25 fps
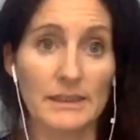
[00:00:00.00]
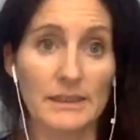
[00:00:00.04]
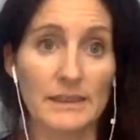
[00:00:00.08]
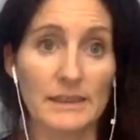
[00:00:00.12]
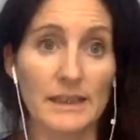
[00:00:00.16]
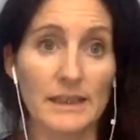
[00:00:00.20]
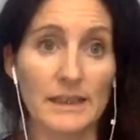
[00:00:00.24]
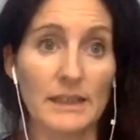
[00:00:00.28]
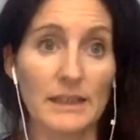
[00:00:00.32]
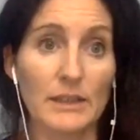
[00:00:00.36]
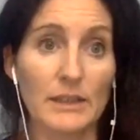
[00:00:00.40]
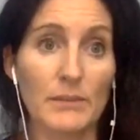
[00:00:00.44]

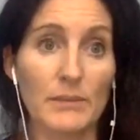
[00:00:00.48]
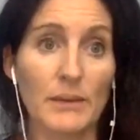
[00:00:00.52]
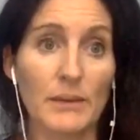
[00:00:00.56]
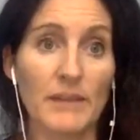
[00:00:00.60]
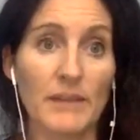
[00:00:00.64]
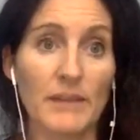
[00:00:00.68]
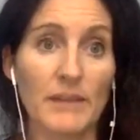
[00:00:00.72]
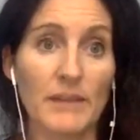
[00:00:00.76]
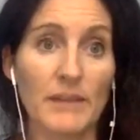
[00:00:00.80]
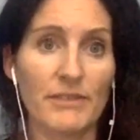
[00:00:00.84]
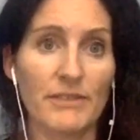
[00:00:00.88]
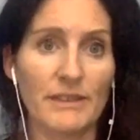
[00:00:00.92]
and you
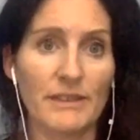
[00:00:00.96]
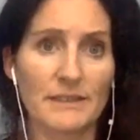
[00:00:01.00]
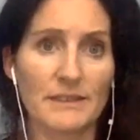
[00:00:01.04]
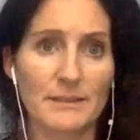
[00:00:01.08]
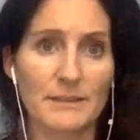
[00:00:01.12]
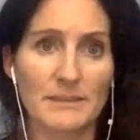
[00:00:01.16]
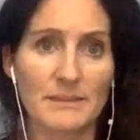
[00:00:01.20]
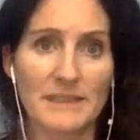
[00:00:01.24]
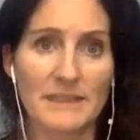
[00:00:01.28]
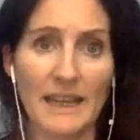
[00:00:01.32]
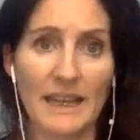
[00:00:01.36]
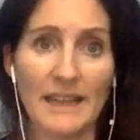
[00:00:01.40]
might feel some
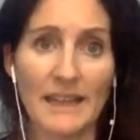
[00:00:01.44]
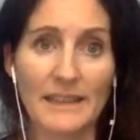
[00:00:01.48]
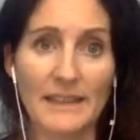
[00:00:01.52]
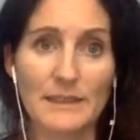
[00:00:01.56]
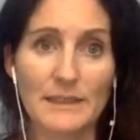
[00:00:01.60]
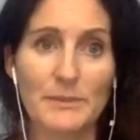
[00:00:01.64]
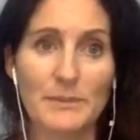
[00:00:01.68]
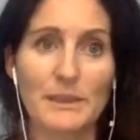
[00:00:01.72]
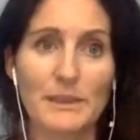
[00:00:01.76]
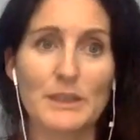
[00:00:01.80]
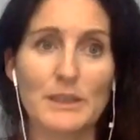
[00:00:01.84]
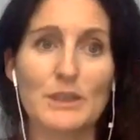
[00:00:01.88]
sadness
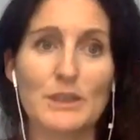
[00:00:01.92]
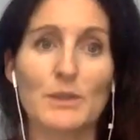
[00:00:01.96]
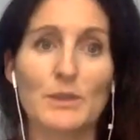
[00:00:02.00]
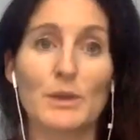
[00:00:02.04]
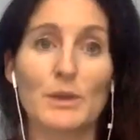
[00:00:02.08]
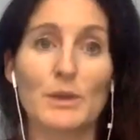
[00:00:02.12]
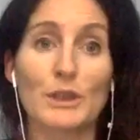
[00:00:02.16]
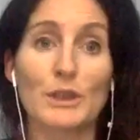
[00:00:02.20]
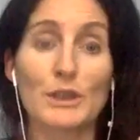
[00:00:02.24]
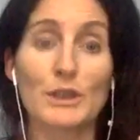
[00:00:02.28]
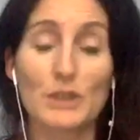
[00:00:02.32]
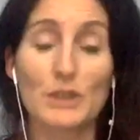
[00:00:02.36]
because you
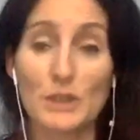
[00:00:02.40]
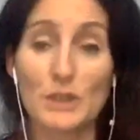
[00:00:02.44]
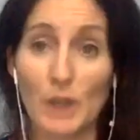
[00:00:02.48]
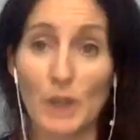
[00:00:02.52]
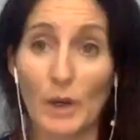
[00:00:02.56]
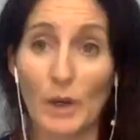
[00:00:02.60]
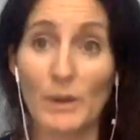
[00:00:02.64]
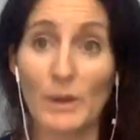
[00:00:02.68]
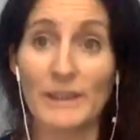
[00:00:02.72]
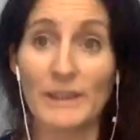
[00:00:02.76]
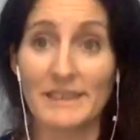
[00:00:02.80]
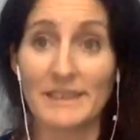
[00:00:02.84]
were
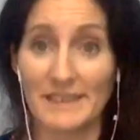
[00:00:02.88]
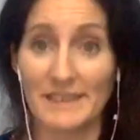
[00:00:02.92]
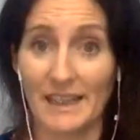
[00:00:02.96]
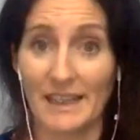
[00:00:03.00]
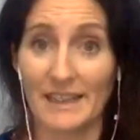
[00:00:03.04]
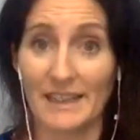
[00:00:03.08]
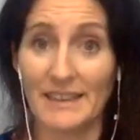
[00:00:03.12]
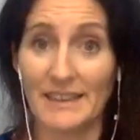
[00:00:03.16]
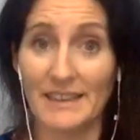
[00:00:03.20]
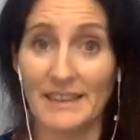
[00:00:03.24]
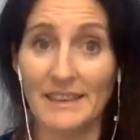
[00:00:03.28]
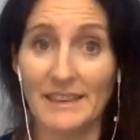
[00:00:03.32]
so
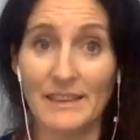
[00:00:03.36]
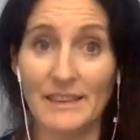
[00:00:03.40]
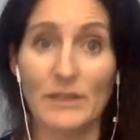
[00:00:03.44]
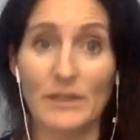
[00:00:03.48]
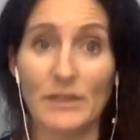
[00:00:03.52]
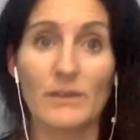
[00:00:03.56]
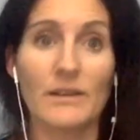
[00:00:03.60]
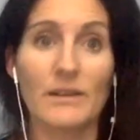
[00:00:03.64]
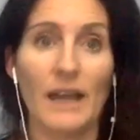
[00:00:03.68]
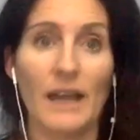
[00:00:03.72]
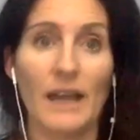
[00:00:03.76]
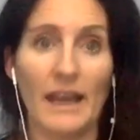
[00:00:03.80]
excited
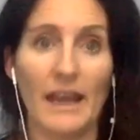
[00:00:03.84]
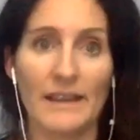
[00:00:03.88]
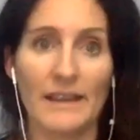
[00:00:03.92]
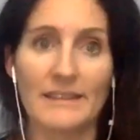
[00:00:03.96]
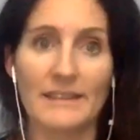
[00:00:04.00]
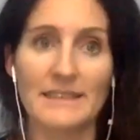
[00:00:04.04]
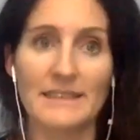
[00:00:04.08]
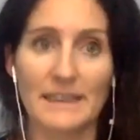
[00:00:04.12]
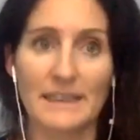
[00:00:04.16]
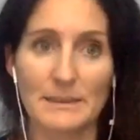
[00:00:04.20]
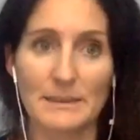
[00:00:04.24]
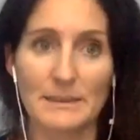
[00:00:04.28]
you had
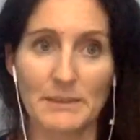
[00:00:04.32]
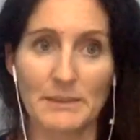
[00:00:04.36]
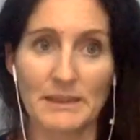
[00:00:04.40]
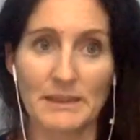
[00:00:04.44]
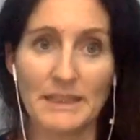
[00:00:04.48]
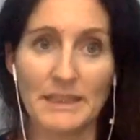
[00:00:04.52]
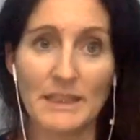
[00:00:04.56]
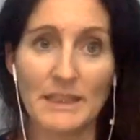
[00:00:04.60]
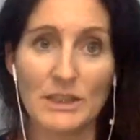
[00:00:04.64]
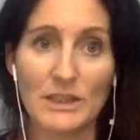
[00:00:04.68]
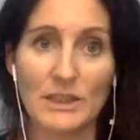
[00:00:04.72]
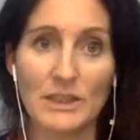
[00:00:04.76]
this
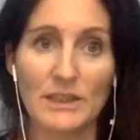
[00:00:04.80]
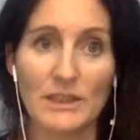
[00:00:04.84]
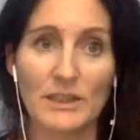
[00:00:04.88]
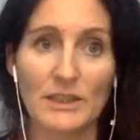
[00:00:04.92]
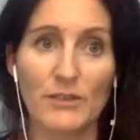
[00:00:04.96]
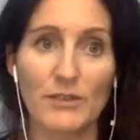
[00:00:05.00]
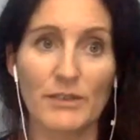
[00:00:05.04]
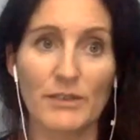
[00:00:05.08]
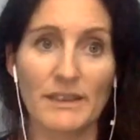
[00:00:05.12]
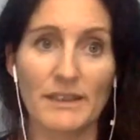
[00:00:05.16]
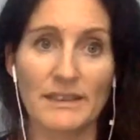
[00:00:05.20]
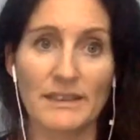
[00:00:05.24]
expectation and you're
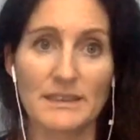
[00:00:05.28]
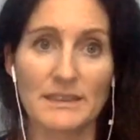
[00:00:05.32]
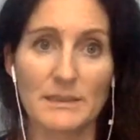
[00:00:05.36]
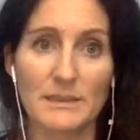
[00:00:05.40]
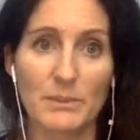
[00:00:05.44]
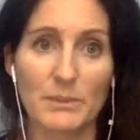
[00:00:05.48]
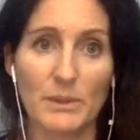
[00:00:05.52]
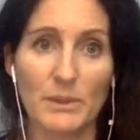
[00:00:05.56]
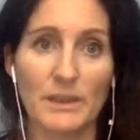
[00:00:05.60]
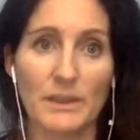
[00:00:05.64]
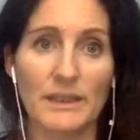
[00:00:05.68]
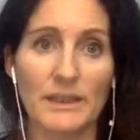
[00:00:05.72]
feeling
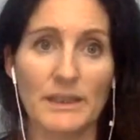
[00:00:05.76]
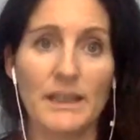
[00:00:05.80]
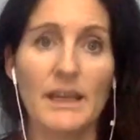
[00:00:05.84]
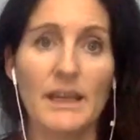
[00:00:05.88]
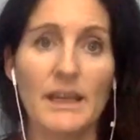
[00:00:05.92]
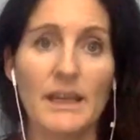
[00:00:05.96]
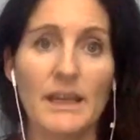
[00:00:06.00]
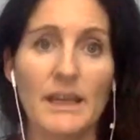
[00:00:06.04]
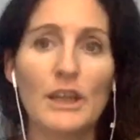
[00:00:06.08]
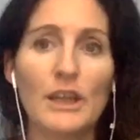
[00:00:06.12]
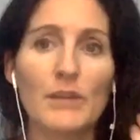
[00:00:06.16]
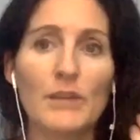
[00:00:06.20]
disappointed
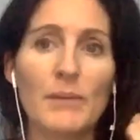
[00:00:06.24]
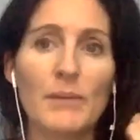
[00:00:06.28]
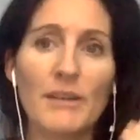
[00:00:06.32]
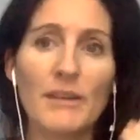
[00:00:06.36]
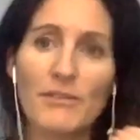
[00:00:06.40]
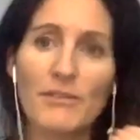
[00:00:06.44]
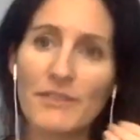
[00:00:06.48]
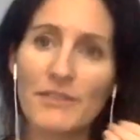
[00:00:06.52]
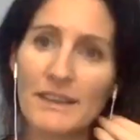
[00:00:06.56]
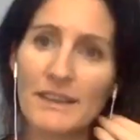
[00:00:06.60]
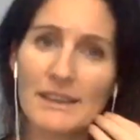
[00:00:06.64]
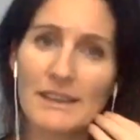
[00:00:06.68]
you might
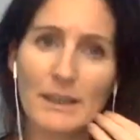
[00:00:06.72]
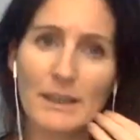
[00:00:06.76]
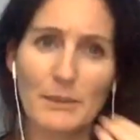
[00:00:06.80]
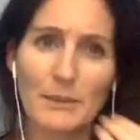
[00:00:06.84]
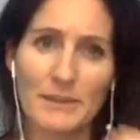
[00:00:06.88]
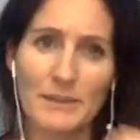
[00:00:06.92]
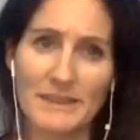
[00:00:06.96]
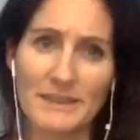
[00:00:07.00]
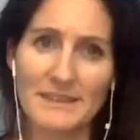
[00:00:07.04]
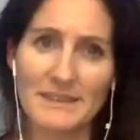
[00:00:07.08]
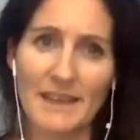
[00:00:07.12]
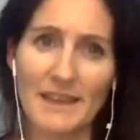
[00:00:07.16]
feel a little
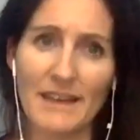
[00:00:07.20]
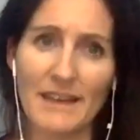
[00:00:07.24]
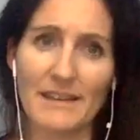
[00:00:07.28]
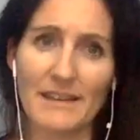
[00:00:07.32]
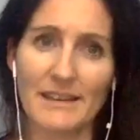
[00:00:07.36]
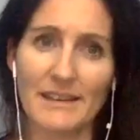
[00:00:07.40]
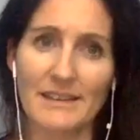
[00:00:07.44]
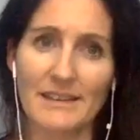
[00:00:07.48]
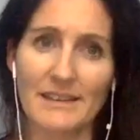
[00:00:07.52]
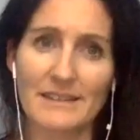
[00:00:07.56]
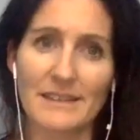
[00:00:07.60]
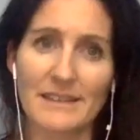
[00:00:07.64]
bit of
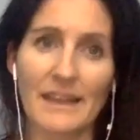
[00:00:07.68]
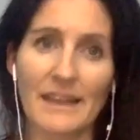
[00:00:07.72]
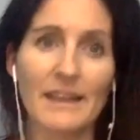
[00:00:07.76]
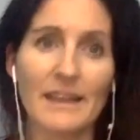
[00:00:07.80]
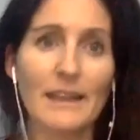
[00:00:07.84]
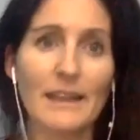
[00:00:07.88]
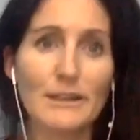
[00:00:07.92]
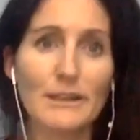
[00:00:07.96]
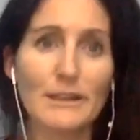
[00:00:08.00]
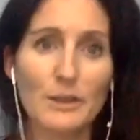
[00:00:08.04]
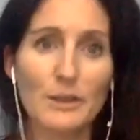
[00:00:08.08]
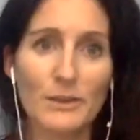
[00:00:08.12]
sadness and
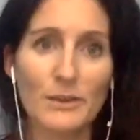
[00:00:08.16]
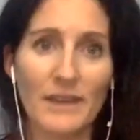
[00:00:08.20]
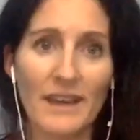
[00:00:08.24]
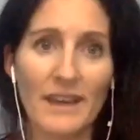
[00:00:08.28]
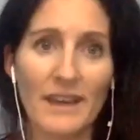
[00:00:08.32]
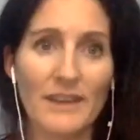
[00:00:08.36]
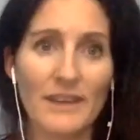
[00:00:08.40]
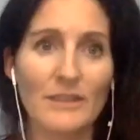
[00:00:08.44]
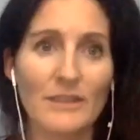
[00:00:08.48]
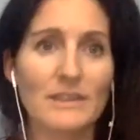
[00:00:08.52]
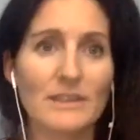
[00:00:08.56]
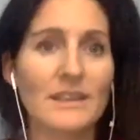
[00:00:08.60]
it's okay
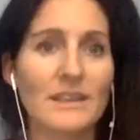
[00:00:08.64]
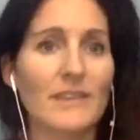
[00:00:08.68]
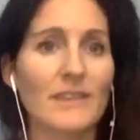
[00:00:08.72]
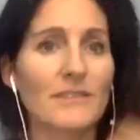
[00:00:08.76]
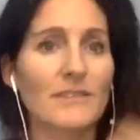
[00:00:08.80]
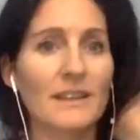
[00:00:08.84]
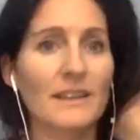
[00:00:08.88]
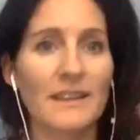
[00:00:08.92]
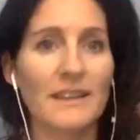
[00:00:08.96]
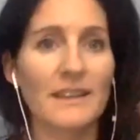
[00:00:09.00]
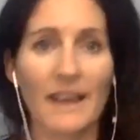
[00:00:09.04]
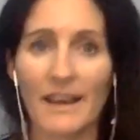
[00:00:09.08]
you just have
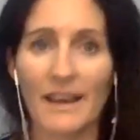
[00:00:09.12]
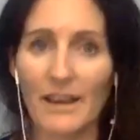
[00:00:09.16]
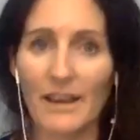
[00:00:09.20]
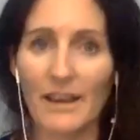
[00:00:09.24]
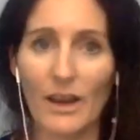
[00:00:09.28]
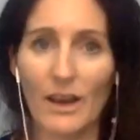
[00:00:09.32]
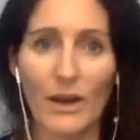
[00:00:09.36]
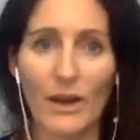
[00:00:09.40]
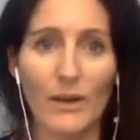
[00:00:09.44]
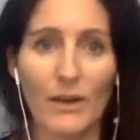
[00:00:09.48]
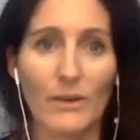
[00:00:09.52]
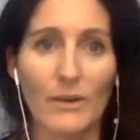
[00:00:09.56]
to let
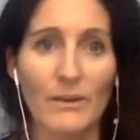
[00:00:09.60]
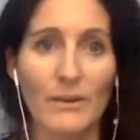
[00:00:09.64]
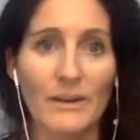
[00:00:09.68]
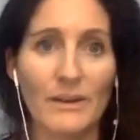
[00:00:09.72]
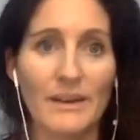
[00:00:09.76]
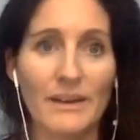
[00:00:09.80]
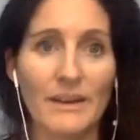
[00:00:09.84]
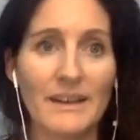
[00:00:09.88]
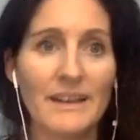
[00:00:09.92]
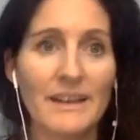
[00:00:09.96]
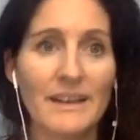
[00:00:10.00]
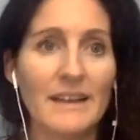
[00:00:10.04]
go
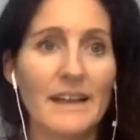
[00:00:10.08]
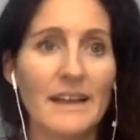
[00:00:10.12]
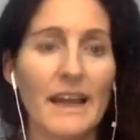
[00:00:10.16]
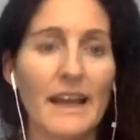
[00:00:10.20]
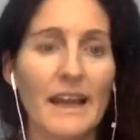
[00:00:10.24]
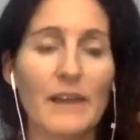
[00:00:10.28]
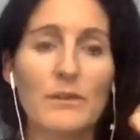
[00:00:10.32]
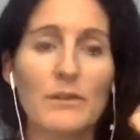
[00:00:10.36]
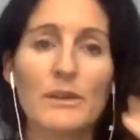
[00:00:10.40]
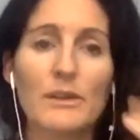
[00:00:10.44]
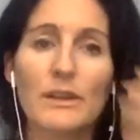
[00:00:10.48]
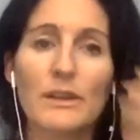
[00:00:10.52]

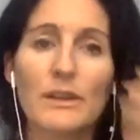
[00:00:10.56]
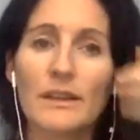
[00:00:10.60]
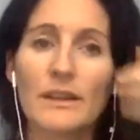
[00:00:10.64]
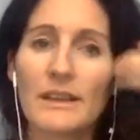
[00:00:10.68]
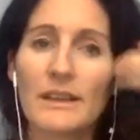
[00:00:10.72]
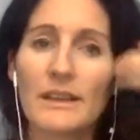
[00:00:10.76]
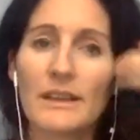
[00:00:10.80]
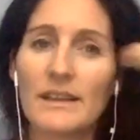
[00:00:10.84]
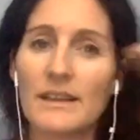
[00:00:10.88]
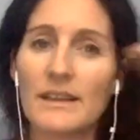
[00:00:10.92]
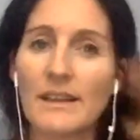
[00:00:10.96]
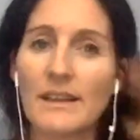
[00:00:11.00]
and
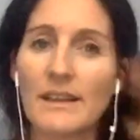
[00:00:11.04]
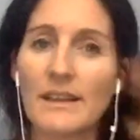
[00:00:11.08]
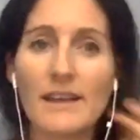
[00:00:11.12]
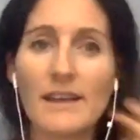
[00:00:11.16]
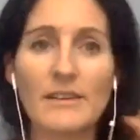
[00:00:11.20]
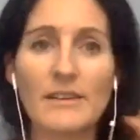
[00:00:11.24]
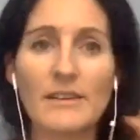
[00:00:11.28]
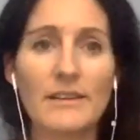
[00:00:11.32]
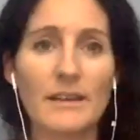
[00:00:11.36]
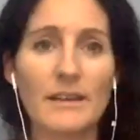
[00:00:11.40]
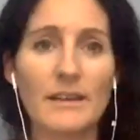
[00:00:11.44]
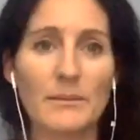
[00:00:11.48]
the, the
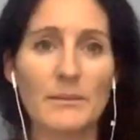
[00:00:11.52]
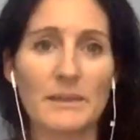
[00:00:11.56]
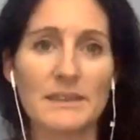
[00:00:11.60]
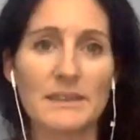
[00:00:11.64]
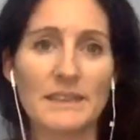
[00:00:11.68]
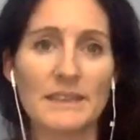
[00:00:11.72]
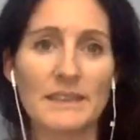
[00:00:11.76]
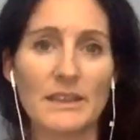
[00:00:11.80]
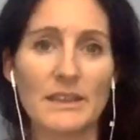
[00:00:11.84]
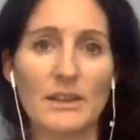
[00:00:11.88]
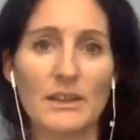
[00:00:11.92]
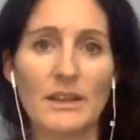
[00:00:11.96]
other thing i'm going to
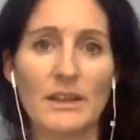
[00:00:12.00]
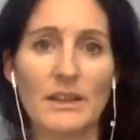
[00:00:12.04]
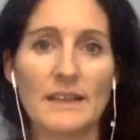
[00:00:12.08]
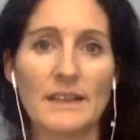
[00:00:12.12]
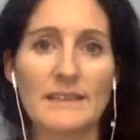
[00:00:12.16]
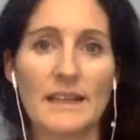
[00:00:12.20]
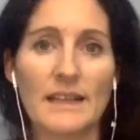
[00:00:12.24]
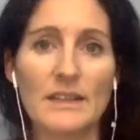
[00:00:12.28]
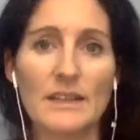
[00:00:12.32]
tell you guys as